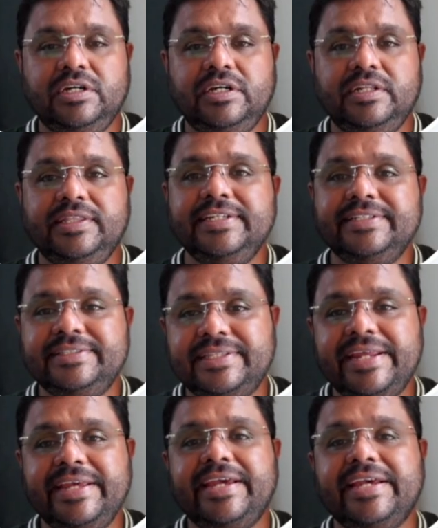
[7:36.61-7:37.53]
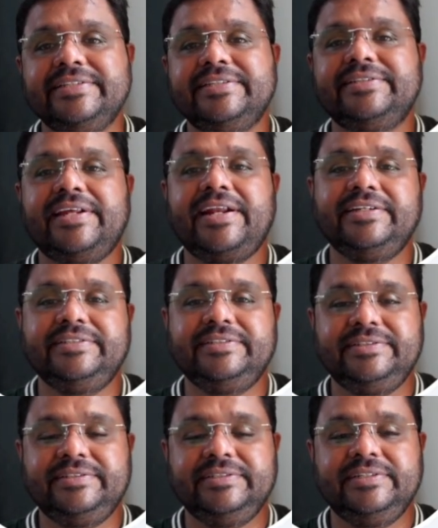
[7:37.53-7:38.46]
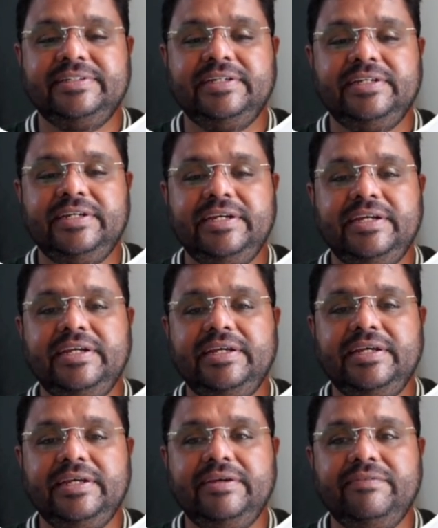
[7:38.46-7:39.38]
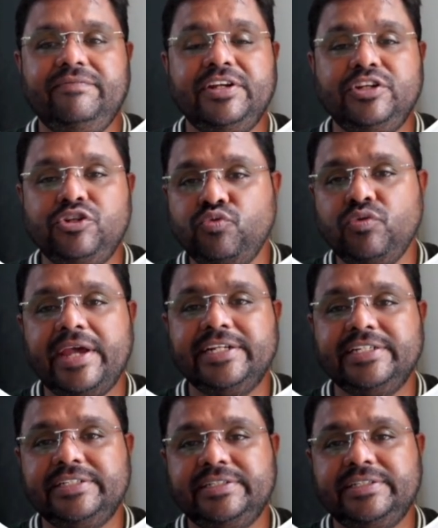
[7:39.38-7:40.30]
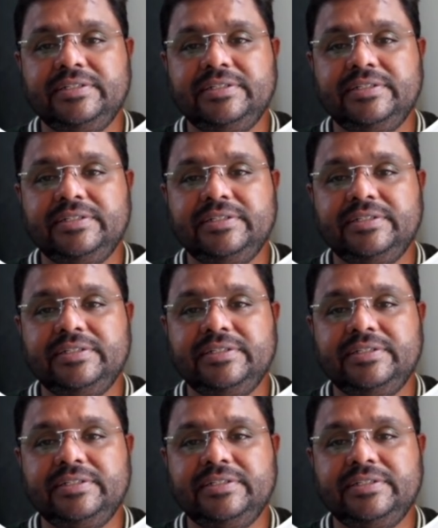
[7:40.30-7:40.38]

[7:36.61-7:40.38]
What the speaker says: These three cases arise when two lines